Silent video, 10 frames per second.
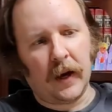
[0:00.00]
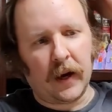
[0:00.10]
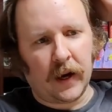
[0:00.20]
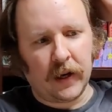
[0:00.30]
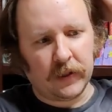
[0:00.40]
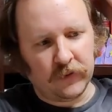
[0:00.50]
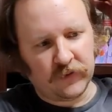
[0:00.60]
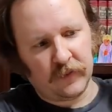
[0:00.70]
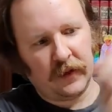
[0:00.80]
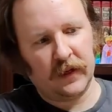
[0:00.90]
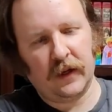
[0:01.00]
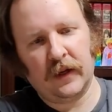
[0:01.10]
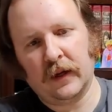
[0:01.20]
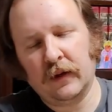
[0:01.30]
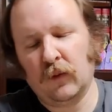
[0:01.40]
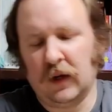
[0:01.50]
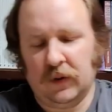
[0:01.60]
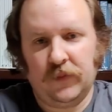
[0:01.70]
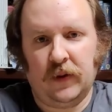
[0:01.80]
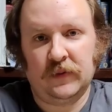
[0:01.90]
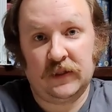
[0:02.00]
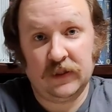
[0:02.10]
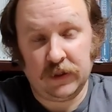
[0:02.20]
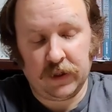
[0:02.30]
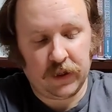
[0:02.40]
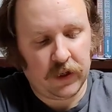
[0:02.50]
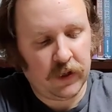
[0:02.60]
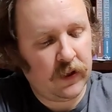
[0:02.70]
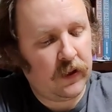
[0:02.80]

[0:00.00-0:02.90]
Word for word: I used to be an idiot. Well, I'm still an idiot.